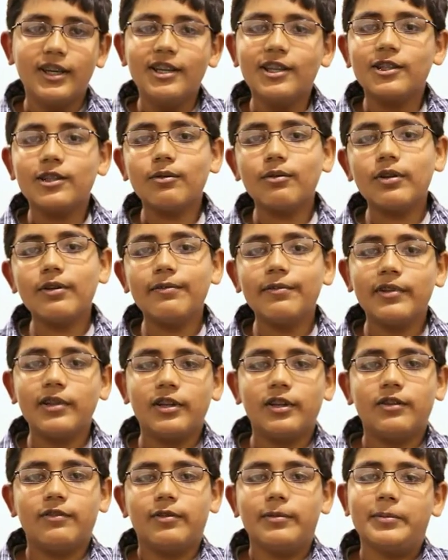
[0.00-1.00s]
So what have we
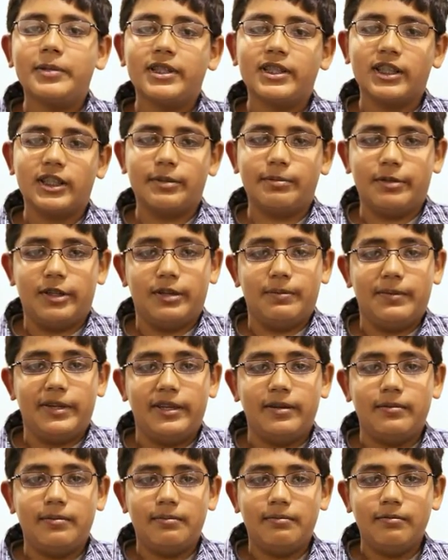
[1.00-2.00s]
learned from this
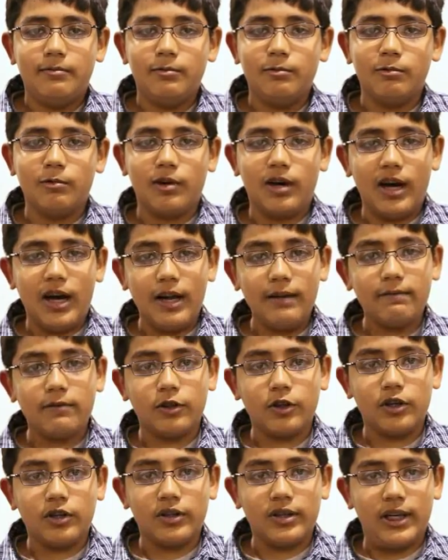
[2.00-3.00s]
experiment? Well, I've
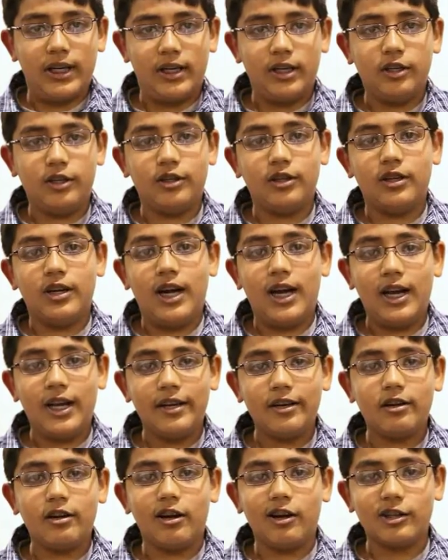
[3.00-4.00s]
learned that under
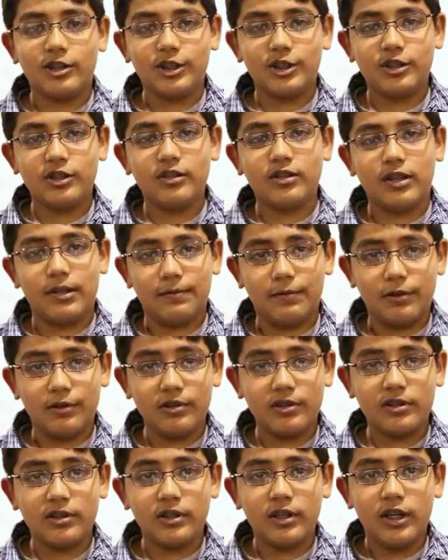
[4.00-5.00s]
higher oxygen
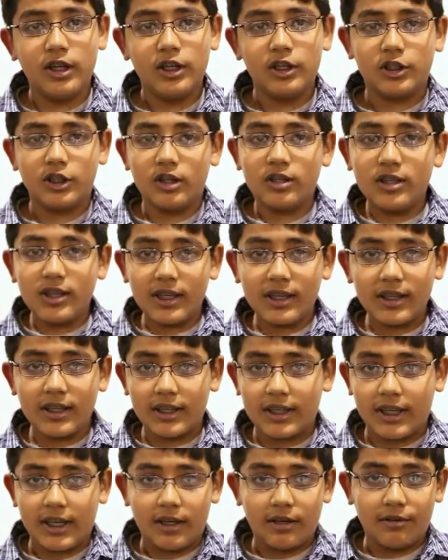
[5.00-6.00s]
levels, just like the
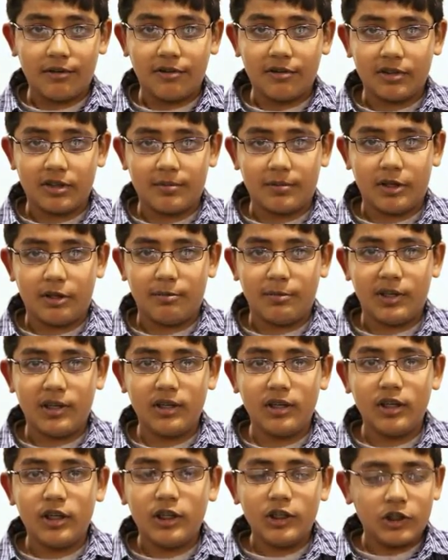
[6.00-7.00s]
candle experiment,
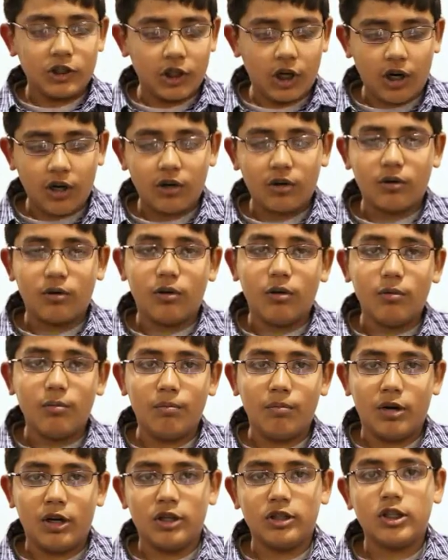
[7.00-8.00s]
charcoal
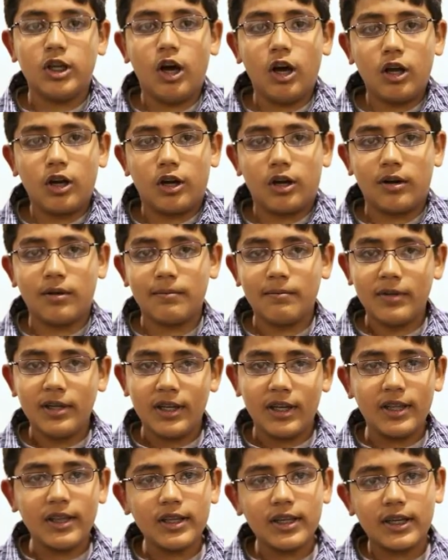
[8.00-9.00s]
burns hotter.
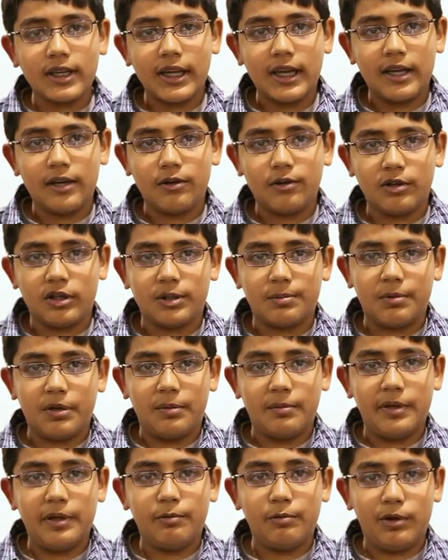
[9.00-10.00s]
In the candle
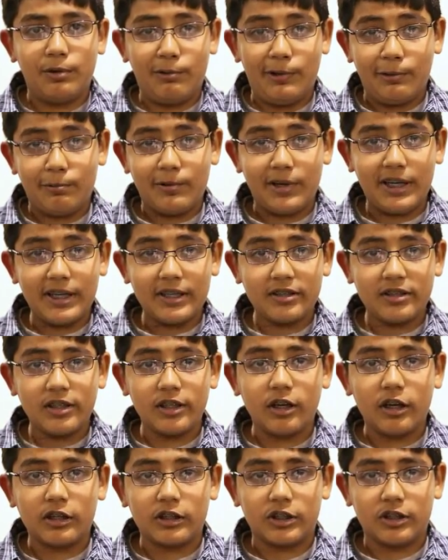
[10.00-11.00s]
experiment, when we raised the
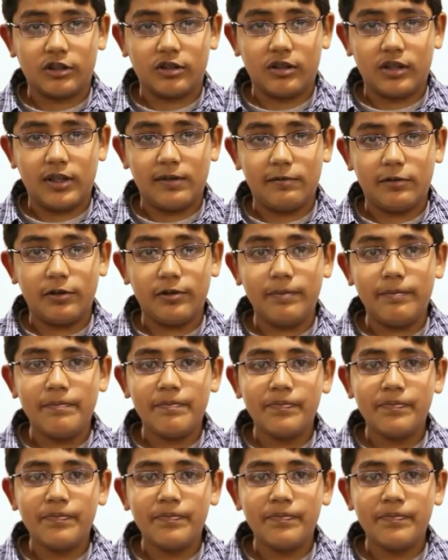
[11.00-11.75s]
oxygen level,